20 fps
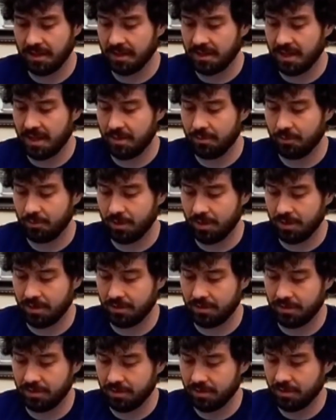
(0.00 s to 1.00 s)
it came
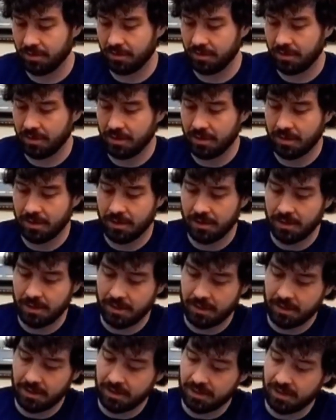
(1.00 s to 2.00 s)
with
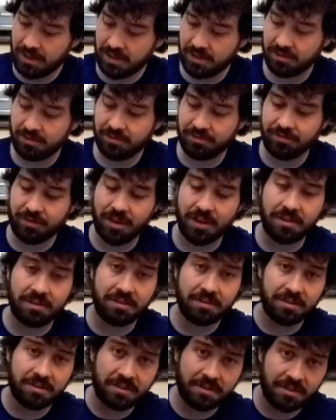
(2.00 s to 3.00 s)
King of the
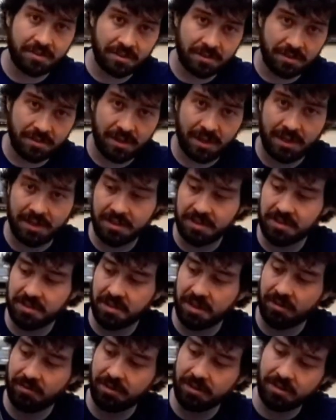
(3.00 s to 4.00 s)
Fighters
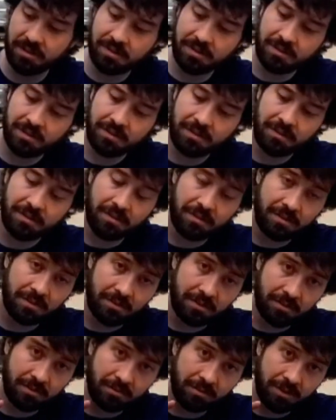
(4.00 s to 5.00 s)
97,
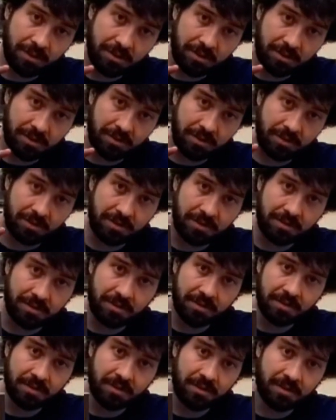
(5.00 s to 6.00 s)
which is